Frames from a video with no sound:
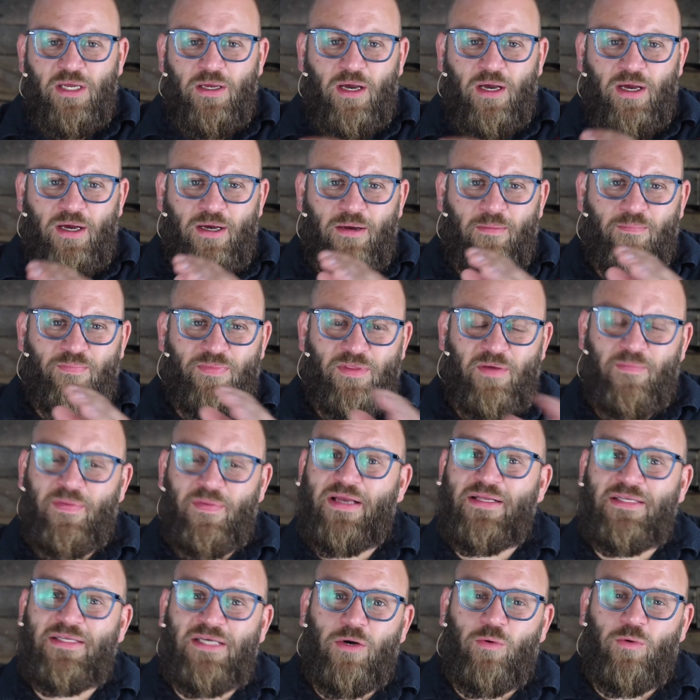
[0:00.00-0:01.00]
The
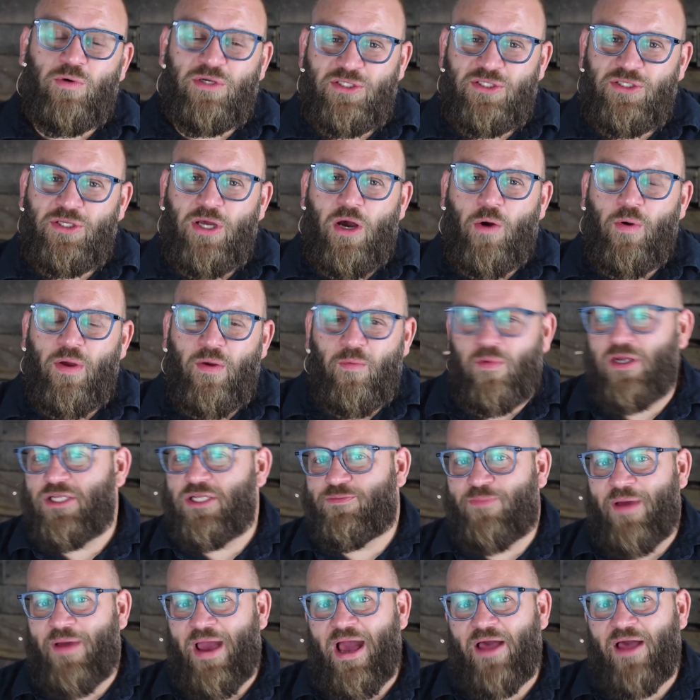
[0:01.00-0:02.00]
big deal was knowing
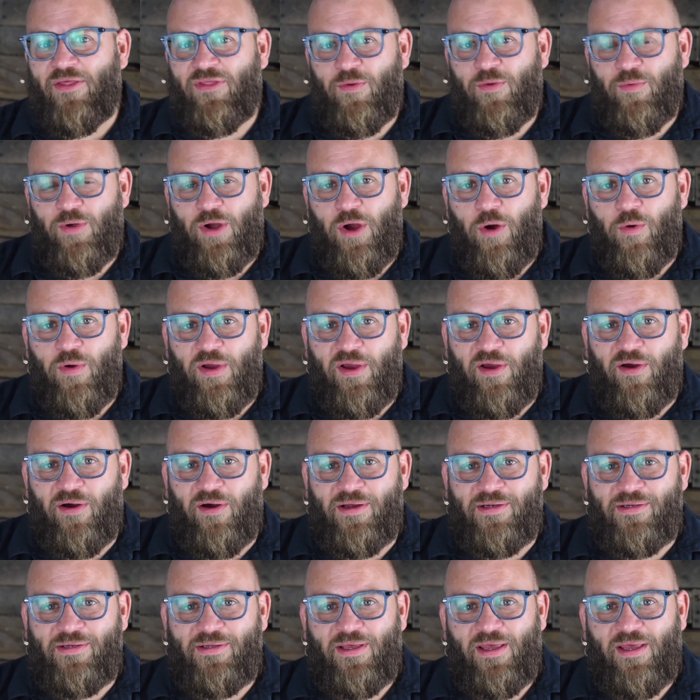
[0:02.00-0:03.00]
which path you were going
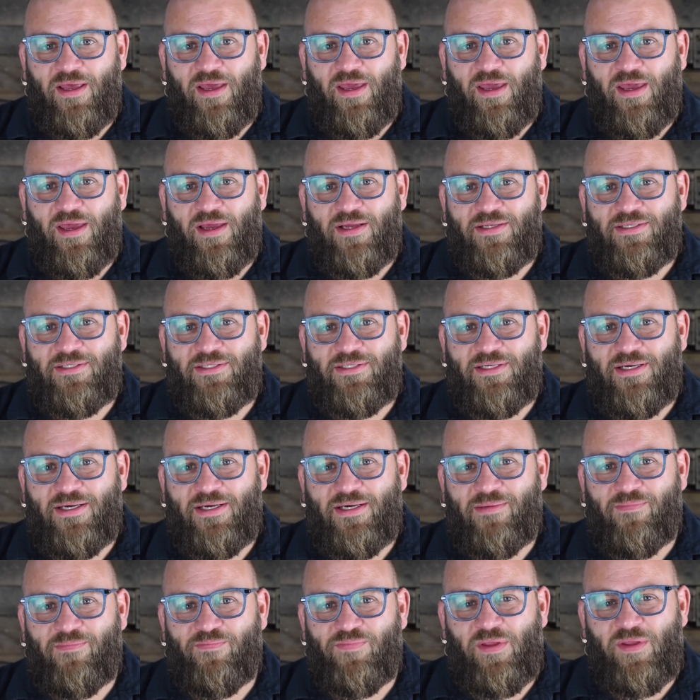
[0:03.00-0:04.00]
on. And
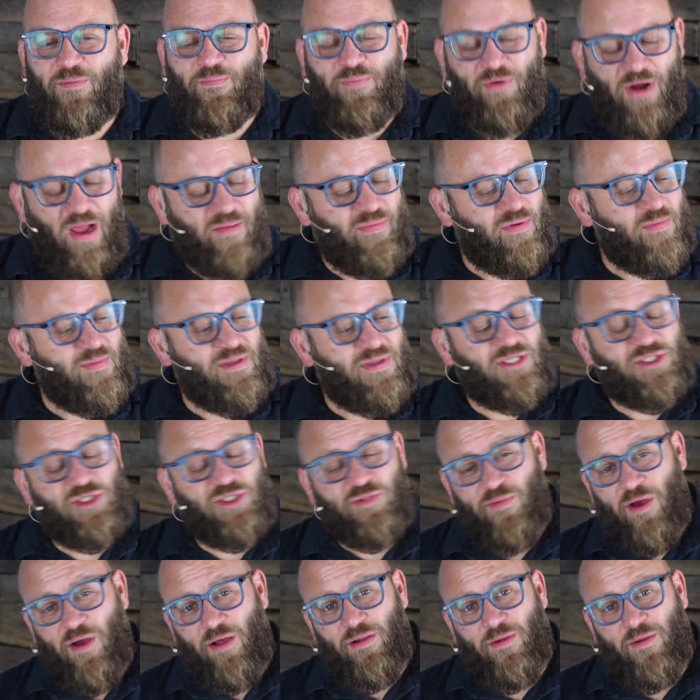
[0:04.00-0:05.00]
the problem with a
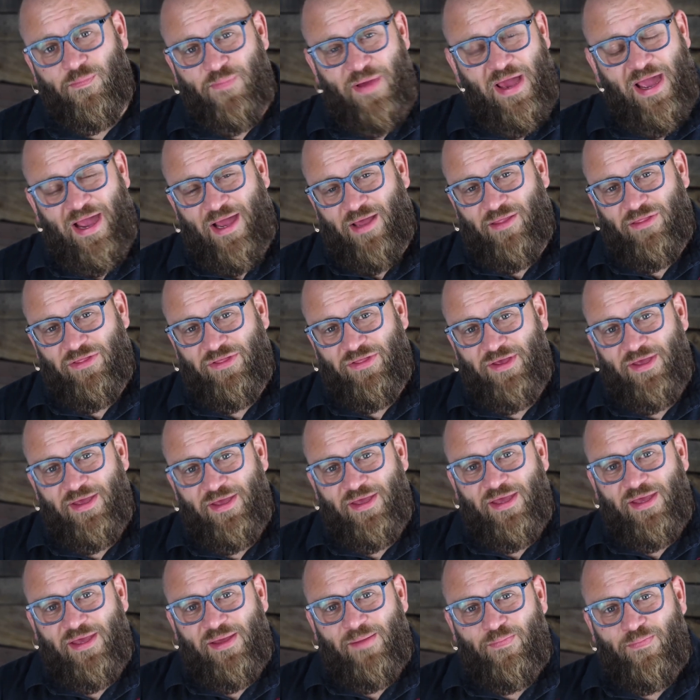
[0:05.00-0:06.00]
smaller path
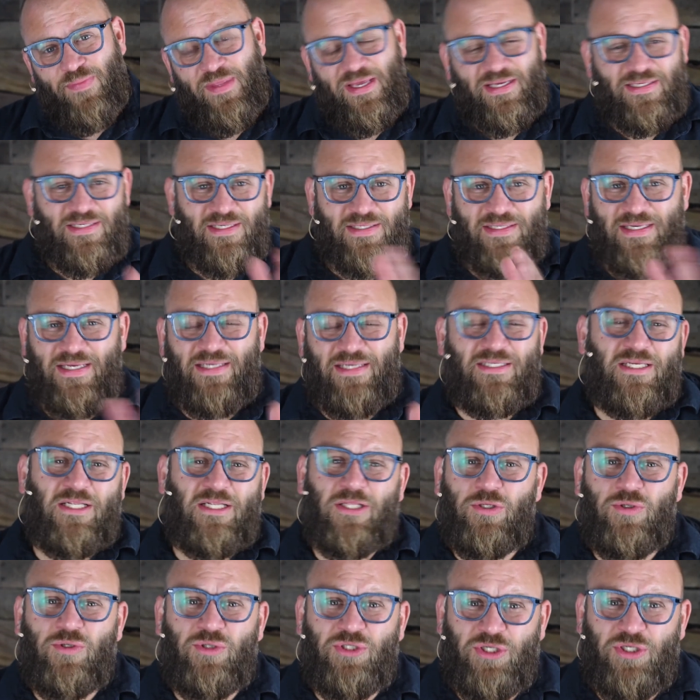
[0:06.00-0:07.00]
is it's easy
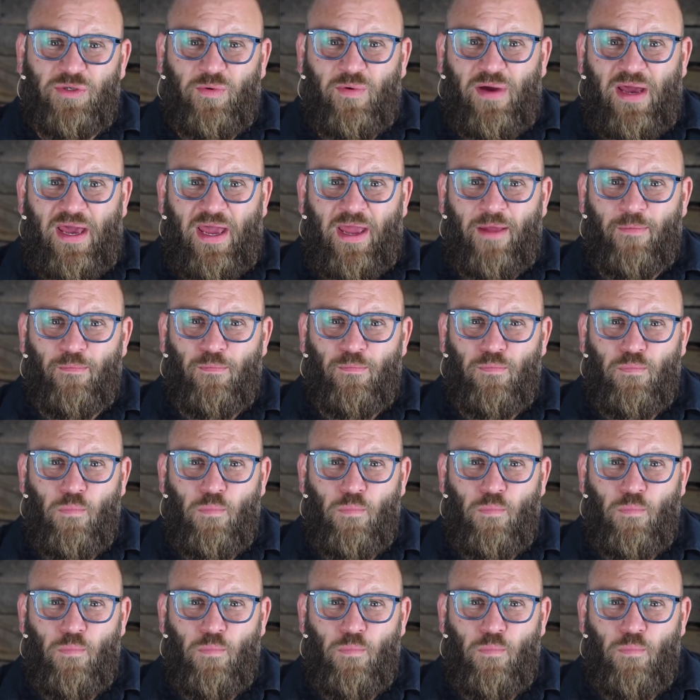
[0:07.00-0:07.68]
to lose your way.